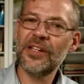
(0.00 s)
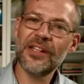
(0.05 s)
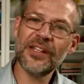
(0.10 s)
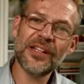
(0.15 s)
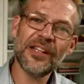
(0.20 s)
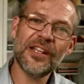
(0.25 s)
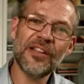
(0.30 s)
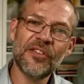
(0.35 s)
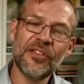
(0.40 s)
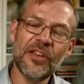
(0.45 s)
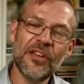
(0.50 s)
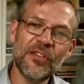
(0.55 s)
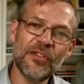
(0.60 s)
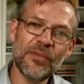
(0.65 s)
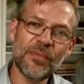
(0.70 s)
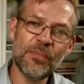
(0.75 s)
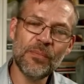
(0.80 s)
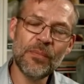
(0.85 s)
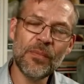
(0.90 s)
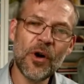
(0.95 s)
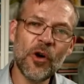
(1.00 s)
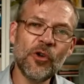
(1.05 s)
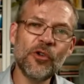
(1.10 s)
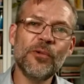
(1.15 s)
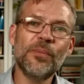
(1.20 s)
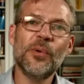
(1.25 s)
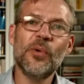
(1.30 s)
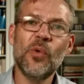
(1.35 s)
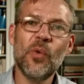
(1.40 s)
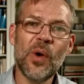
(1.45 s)
that there's these
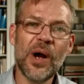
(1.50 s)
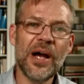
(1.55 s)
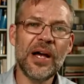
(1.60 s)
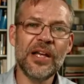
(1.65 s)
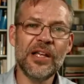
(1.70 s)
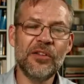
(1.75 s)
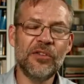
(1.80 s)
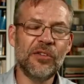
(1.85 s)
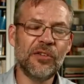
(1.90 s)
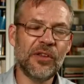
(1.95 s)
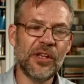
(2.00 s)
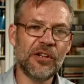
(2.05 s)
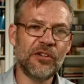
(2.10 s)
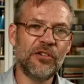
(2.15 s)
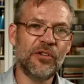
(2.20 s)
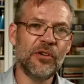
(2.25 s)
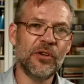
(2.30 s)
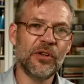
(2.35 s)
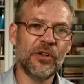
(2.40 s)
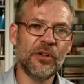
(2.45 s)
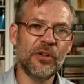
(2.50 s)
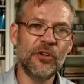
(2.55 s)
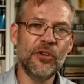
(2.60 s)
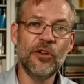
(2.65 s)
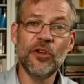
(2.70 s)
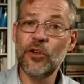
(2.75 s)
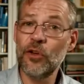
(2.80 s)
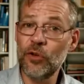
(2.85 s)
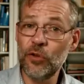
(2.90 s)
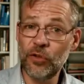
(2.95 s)
multiple ways that you can
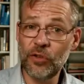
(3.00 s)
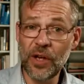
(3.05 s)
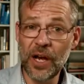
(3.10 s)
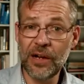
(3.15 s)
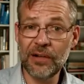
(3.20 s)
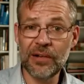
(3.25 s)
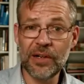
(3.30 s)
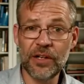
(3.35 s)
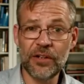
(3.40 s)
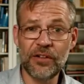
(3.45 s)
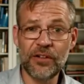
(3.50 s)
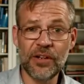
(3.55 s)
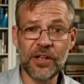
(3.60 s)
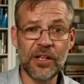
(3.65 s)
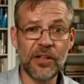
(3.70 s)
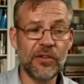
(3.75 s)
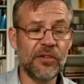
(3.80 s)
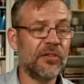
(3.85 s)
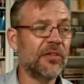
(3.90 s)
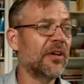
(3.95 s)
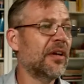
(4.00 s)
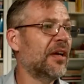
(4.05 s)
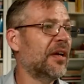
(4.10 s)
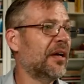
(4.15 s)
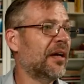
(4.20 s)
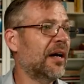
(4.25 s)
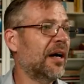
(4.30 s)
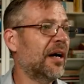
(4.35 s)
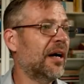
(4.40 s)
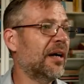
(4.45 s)
use RRGs
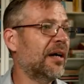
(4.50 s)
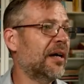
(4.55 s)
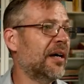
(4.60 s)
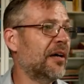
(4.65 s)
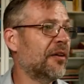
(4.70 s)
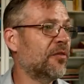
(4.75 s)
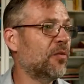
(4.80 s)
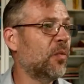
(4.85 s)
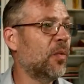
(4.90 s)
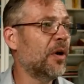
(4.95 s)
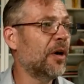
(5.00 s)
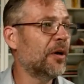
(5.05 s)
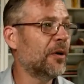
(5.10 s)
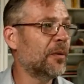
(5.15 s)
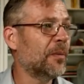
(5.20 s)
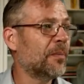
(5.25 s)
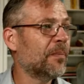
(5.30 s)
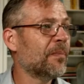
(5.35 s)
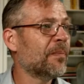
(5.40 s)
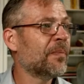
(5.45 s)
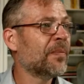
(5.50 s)
as well.